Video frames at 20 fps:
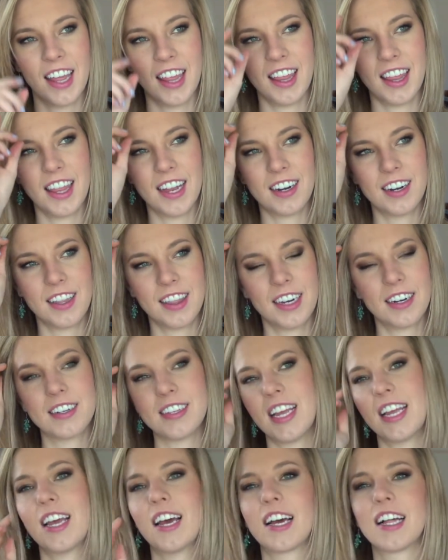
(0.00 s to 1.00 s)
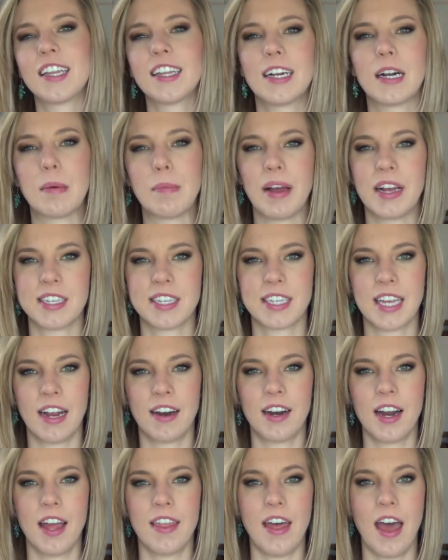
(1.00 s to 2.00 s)
There's like a clear
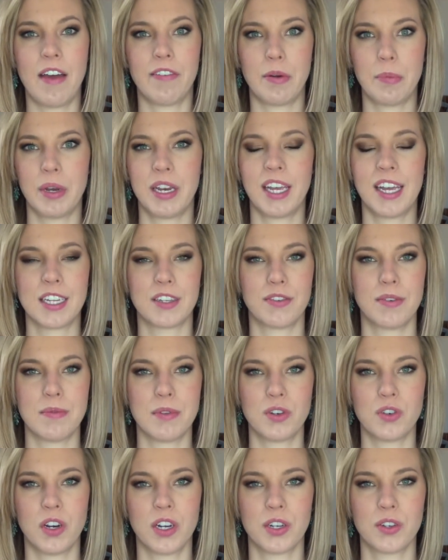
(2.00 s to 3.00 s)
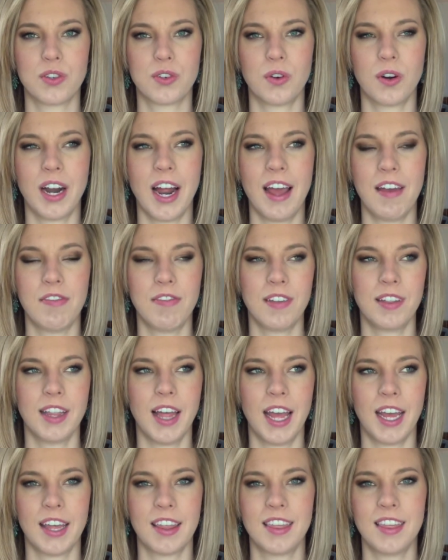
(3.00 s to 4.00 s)
mascara that everybody gets from the drugstore. I feel
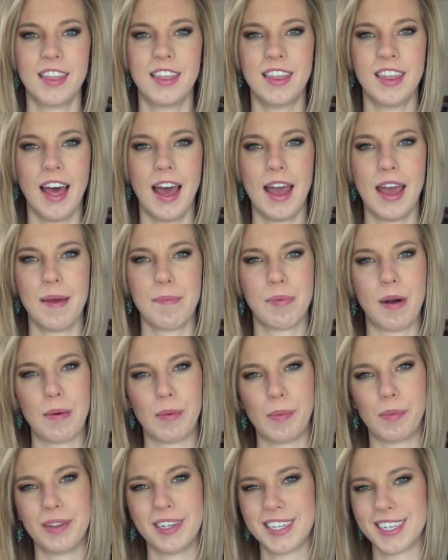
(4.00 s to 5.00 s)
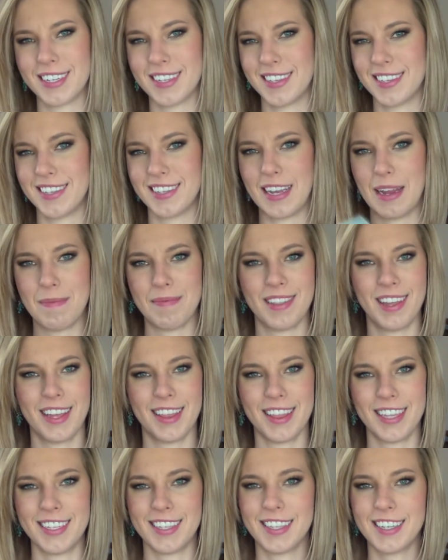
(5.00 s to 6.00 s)
like that probably does the same
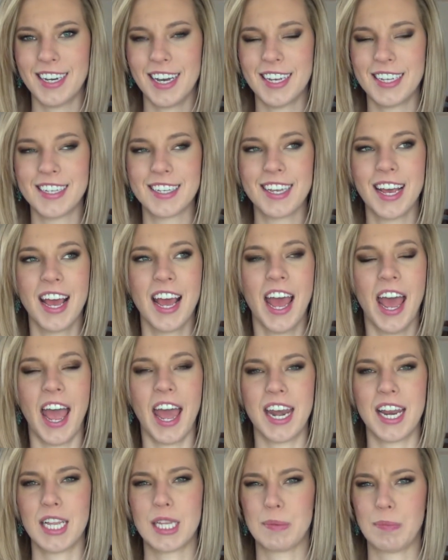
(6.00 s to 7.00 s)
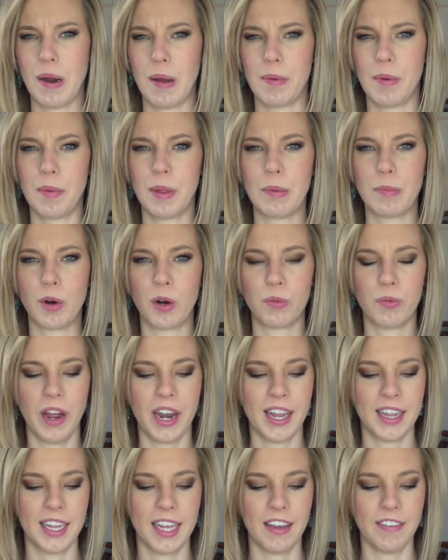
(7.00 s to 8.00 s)
thing this does, and it's probably more
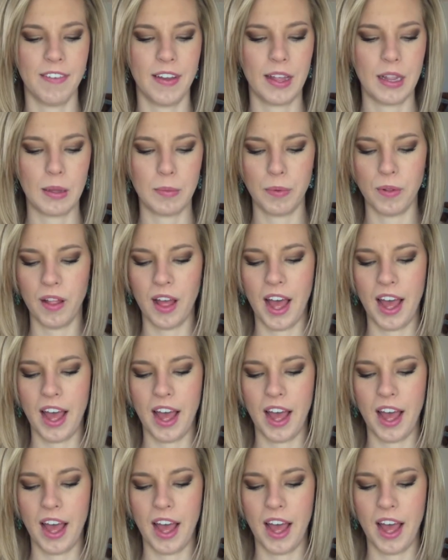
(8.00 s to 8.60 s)
readily available.